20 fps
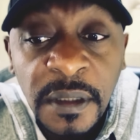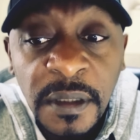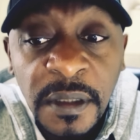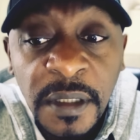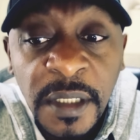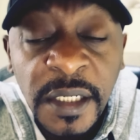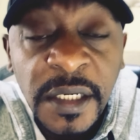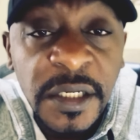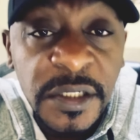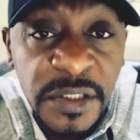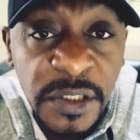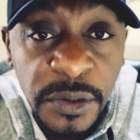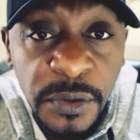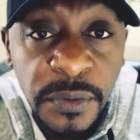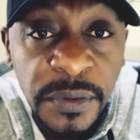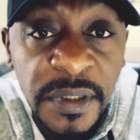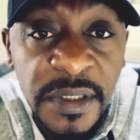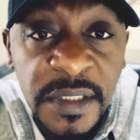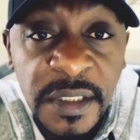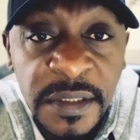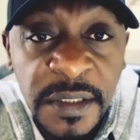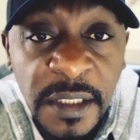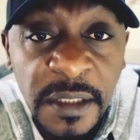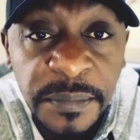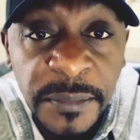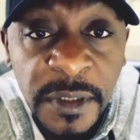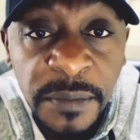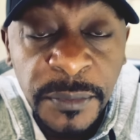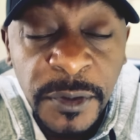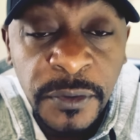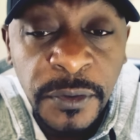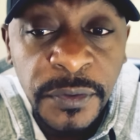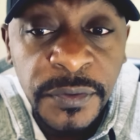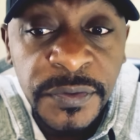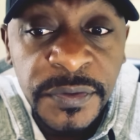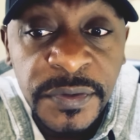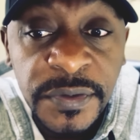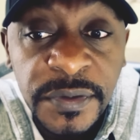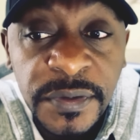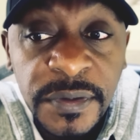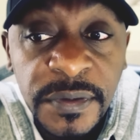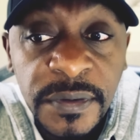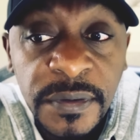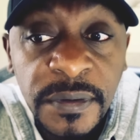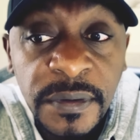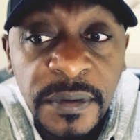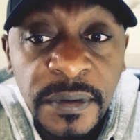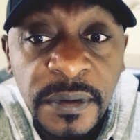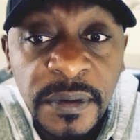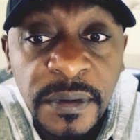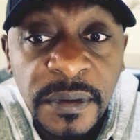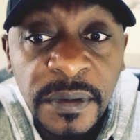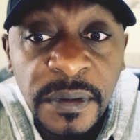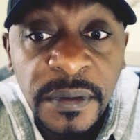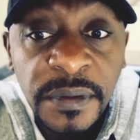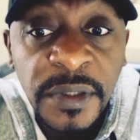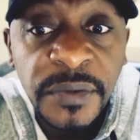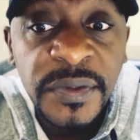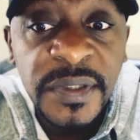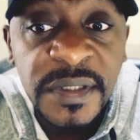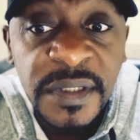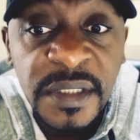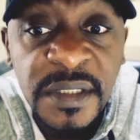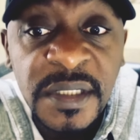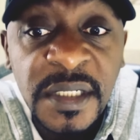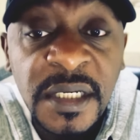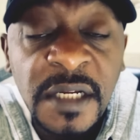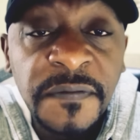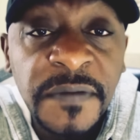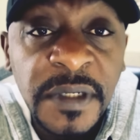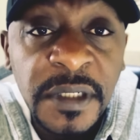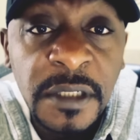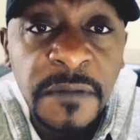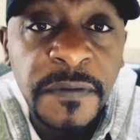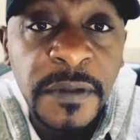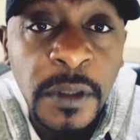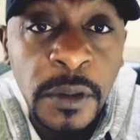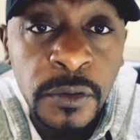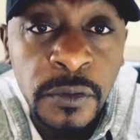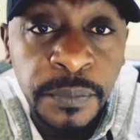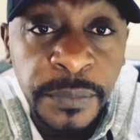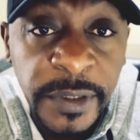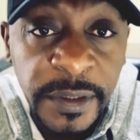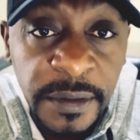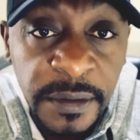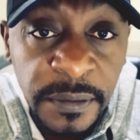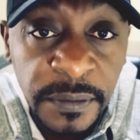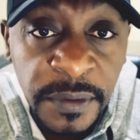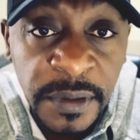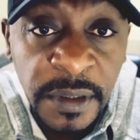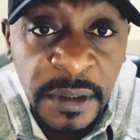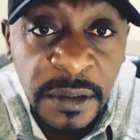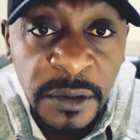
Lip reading: can execute this assignment, because there is things that are very difficult to break, okay?